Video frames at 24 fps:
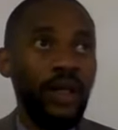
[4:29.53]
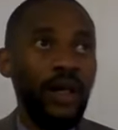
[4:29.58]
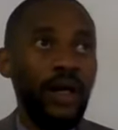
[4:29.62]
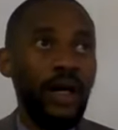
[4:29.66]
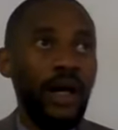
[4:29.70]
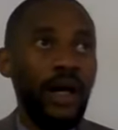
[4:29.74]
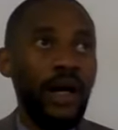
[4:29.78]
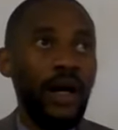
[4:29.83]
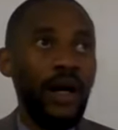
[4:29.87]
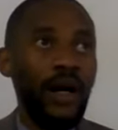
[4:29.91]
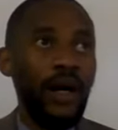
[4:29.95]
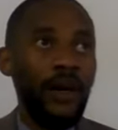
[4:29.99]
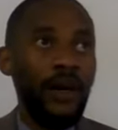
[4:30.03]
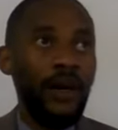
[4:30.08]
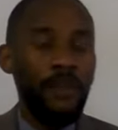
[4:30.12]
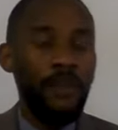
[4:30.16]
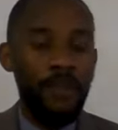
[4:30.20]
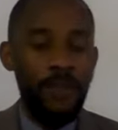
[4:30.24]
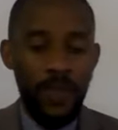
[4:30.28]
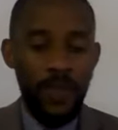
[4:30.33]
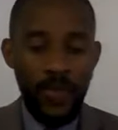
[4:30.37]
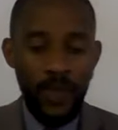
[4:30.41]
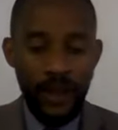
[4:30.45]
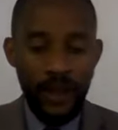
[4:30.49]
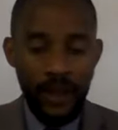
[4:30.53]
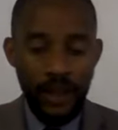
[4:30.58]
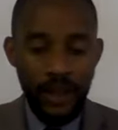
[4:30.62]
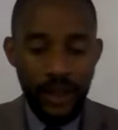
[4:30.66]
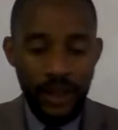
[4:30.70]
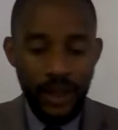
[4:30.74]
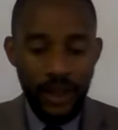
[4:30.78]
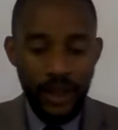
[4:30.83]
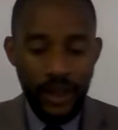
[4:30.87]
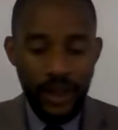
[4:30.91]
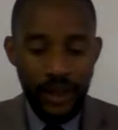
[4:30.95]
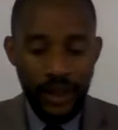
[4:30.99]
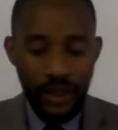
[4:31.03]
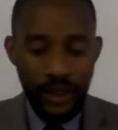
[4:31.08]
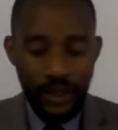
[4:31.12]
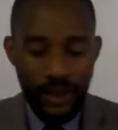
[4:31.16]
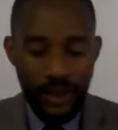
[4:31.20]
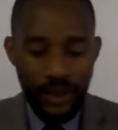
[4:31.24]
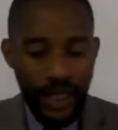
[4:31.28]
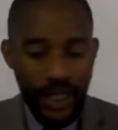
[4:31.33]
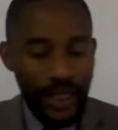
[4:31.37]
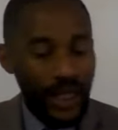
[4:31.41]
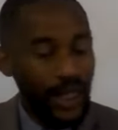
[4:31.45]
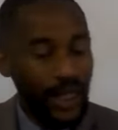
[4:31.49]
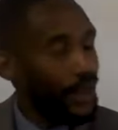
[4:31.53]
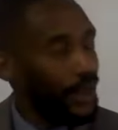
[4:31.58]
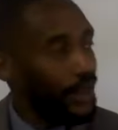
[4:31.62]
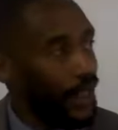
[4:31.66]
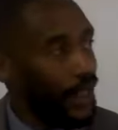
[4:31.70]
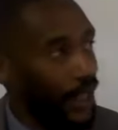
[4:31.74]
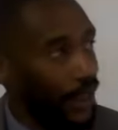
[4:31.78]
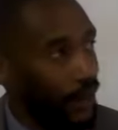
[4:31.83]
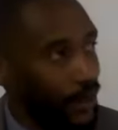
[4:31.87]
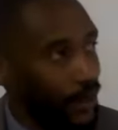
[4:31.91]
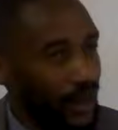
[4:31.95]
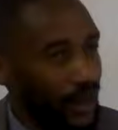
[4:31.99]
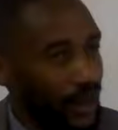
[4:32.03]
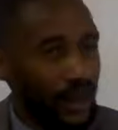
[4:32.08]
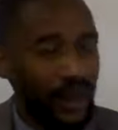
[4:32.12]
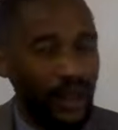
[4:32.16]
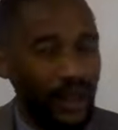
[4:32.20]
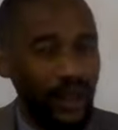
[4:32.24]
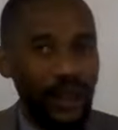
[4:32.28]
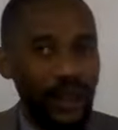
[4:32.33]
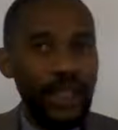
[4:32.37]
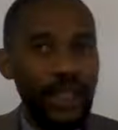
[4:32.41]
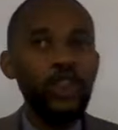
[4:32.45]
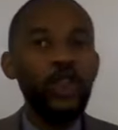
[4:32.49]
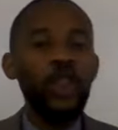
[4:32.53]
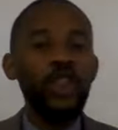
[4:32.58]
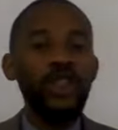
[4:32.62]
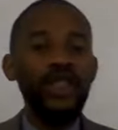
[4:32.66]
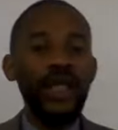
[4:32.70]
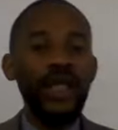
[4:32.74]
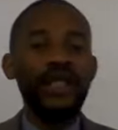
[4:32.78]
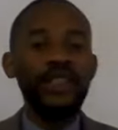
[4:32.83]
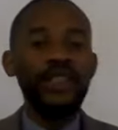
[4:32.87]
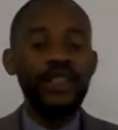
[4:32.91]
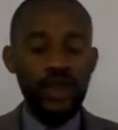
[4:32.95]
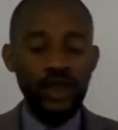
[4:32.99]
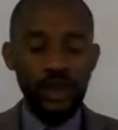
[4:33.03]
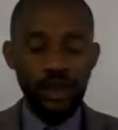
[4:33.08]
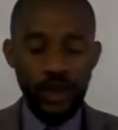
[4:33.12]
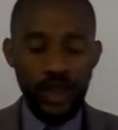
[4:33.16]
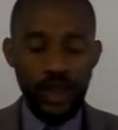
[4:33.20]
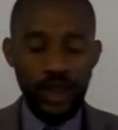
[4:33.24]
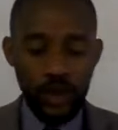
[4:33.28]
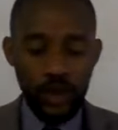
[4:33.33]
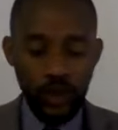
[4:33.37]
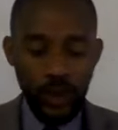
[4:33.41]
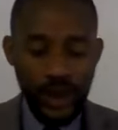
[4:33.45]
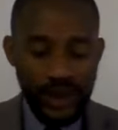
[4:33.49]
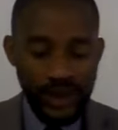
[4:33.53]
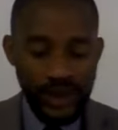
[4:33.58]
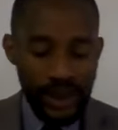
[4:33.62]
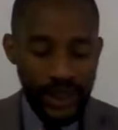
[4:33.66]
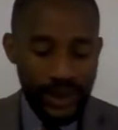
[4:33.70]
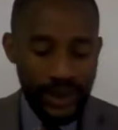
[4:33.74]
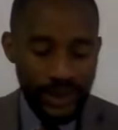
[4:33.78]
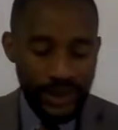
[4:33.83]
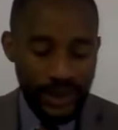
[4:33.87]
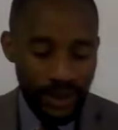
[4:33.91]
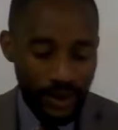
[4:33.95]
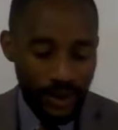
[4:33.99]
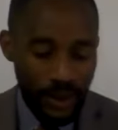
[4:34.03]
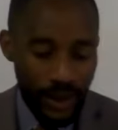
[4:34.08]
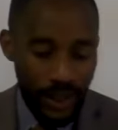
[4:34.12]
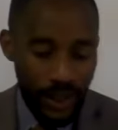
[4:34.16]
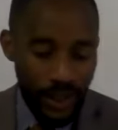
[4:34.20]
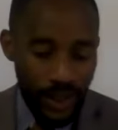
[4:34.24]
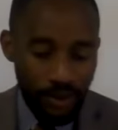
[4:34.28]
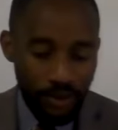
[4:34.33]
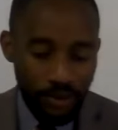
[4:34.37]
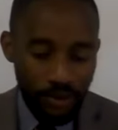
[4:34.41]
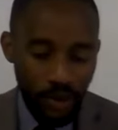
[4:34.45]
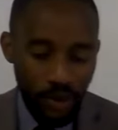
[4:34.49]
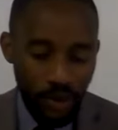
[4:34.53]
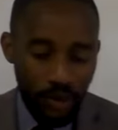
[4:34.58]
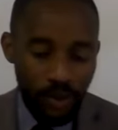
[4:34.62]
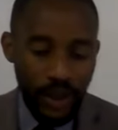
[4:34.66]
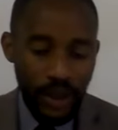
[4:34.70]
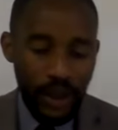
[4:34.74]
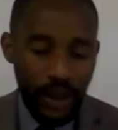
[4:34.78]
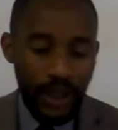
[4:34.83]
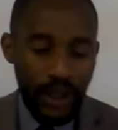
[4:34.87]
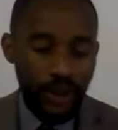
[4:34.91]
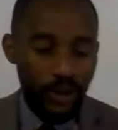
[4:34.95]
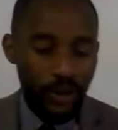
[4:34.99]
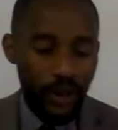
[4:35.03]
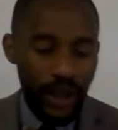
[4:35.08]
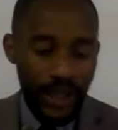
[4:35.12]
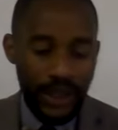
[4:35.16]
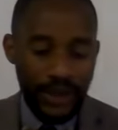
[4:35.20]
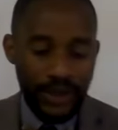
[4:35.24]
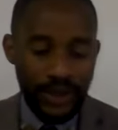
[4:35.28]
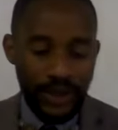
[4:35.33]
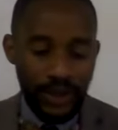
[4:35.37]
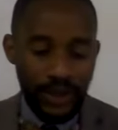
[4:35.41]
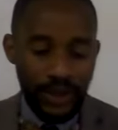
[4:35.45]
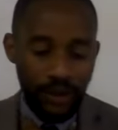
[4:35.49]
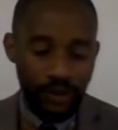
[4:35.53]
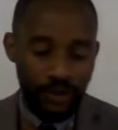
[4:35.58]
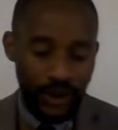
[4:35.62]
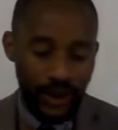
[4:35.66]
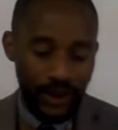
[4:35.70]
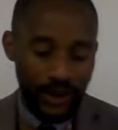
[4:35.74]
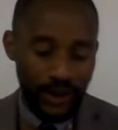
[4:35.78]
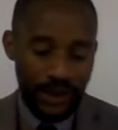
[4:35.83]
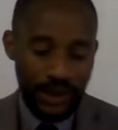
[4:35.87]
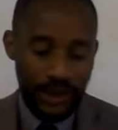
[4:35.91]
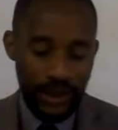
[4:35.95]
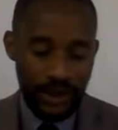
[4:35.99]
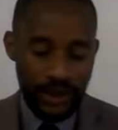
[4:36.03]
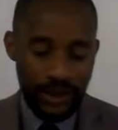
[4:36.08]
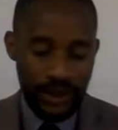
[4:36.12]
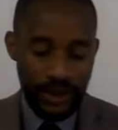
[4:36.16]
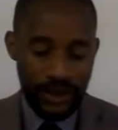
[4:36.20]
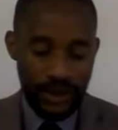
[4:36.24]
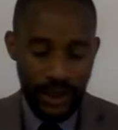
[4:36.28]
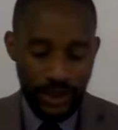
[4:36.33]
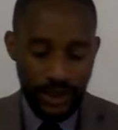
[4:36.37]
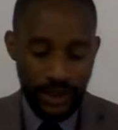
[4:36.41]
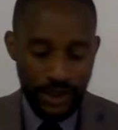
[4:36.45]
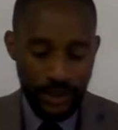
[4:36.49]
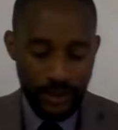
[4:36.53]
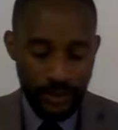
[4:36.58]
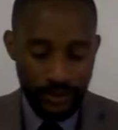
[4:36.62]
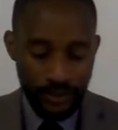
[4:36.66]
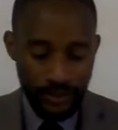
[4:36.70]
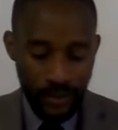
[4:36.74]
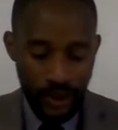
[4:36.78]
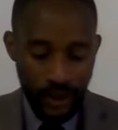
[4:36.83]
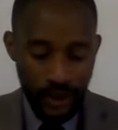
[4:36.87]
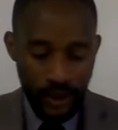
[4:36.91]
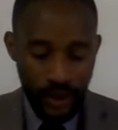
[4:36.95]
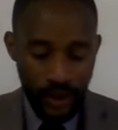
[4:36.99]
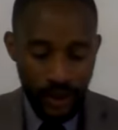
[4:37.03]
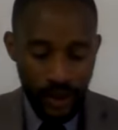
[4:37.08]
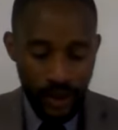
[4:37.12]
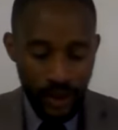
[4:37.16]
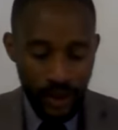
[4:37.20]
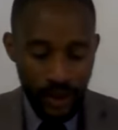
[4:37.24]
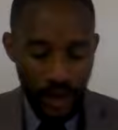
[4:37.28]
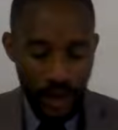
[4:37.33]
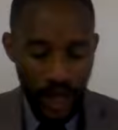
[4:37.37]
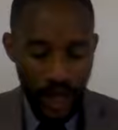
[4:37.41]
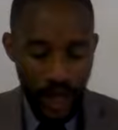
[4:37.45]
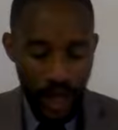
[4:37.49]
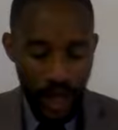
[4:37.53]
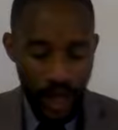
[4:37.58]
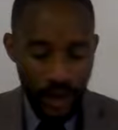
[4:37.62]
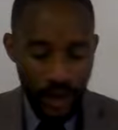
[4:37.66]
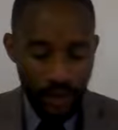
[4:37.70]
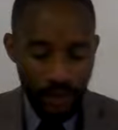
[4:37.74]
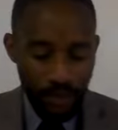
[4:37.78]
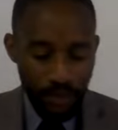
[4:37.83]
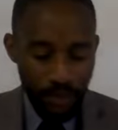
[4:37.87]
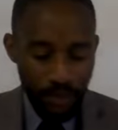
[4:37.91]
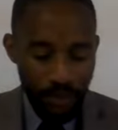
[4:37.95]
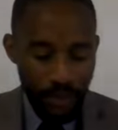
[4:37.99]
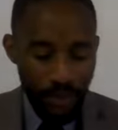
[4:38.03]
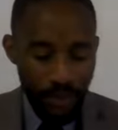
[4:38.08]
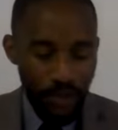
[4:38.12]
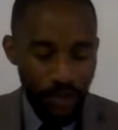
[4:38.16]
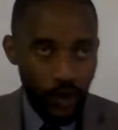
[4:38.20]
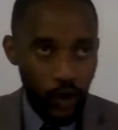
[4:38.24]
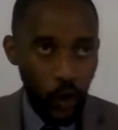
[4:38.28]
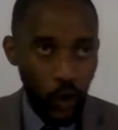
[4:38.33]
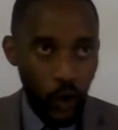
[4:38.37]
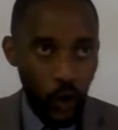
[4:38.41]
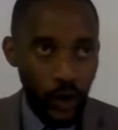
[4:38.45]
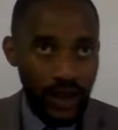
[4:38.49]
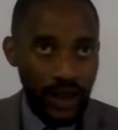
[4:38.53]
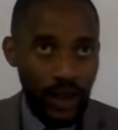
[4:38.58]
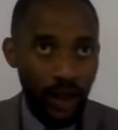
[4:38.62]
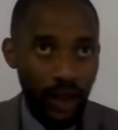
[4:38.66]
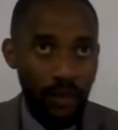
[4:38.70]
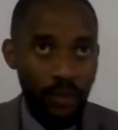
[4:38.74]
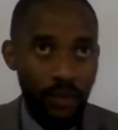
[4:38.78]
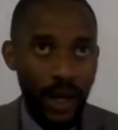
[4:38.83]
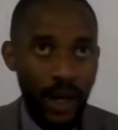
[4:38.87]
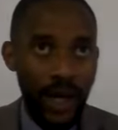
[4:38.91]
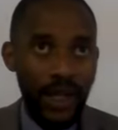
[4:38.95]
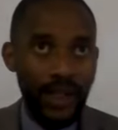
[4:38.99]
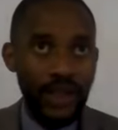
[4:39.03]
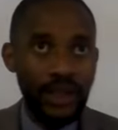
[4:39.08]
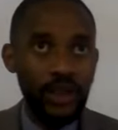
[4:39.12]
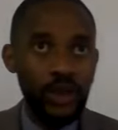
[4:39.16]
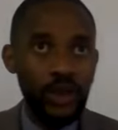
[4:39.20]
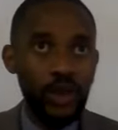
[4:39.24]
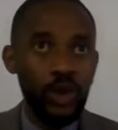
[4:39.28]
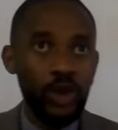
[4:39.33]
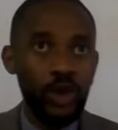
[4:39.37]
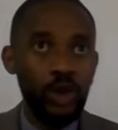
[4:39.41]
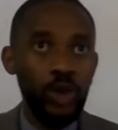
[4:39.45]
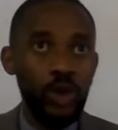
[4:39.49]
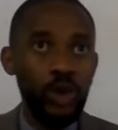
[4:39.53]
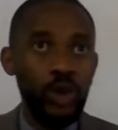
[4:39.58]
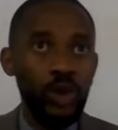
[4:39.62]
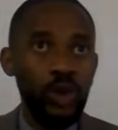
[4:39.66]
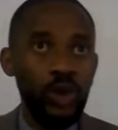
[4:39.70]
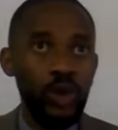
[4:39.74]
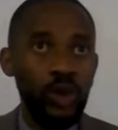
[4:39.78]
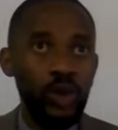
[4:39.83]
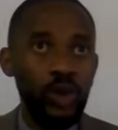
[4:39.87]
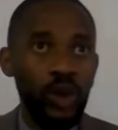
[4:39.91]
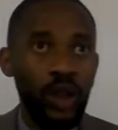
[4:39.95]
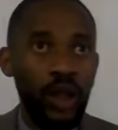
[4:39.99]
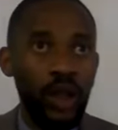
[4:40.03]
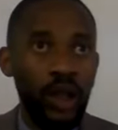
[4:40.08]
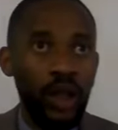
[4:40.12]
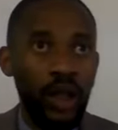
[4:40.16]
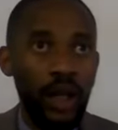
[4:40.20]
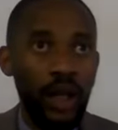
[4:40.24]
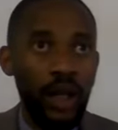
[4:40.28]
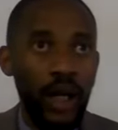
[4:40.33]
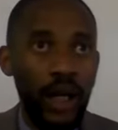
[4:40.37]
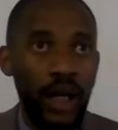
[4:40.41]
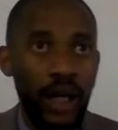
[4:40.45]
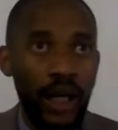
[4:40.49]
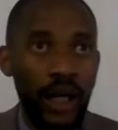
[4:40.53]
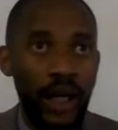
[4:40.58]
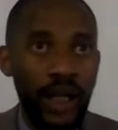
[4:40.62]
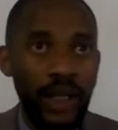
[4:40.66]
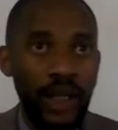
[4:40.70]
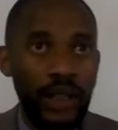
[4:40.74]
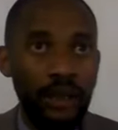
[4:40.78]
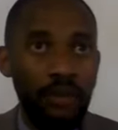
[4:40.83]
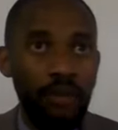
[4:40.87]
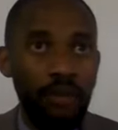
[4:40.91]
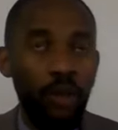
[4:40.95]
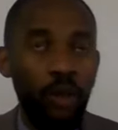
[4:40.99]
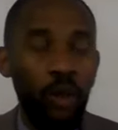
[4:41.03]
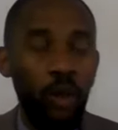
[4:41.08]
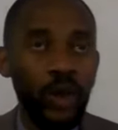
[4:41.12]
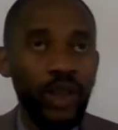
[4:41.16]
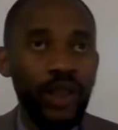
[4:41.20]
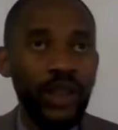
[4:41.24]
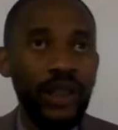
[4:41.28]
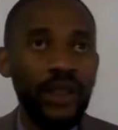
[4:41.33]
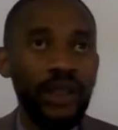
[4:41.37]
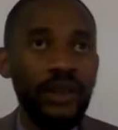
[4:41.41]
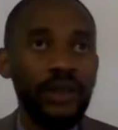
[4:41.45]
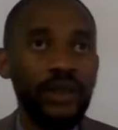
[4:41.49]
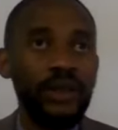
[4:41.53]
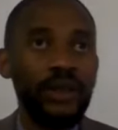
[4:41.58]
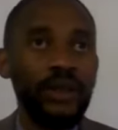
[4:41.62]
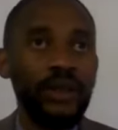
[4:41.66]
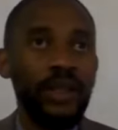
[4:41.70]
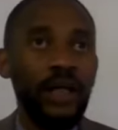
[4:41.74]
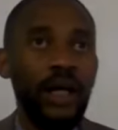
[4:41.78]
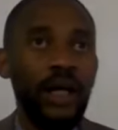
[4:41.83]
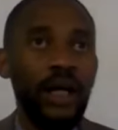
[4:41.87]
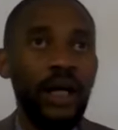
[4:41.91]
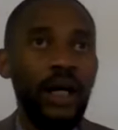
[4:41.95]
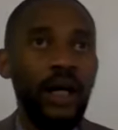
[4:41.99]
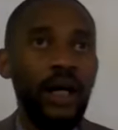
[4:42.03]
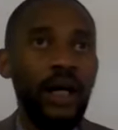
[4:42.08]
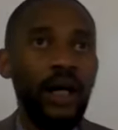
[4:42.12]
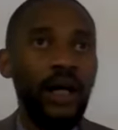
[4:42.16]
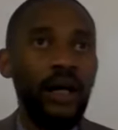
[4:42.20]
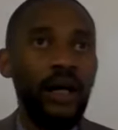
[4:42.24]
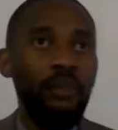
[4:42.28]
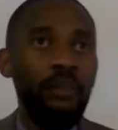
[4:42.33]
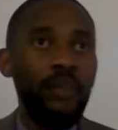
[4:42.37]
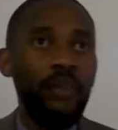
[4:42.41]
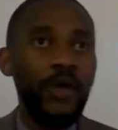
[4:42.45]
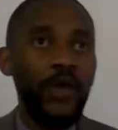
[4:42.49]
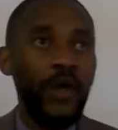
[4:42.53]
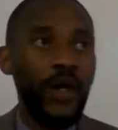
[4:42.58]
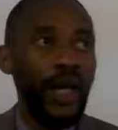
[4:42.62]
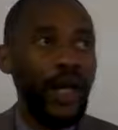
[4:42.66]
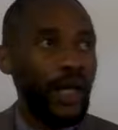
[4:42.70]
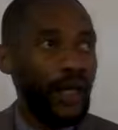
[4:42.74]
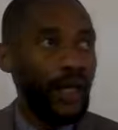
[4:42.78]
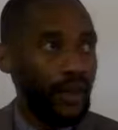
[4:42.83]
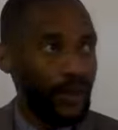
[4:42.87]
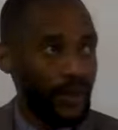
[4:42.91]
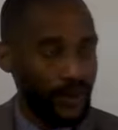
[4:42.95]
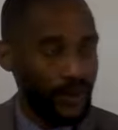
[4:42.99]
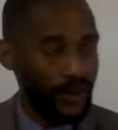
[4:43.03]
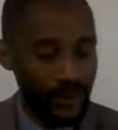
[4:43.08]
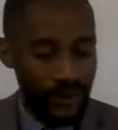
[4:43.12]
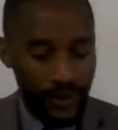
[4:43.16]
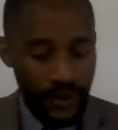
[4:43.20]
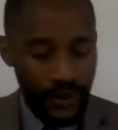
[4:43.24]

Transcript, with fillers: Um, the, the, the, introduction to this week's lesson uh, from the writer of this uh, study uh, draws our mind to uh, an important uh, prayer